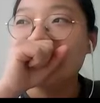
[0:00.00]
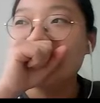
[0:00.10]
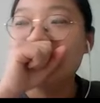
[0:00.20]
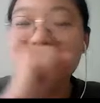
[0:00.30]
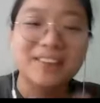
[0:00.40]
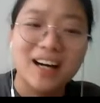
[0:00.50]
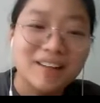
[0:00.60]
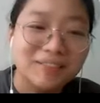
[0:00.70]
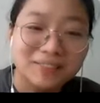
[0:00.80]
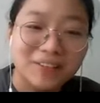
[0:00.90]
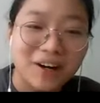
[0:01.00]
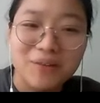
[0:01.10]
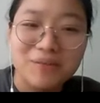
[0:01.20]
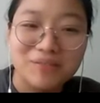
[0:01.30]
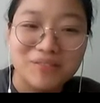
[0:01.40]
New Times
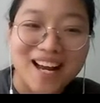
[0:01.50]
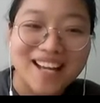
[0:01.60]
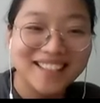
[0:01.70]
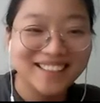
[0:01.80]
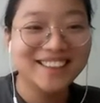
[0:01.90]
Row, right?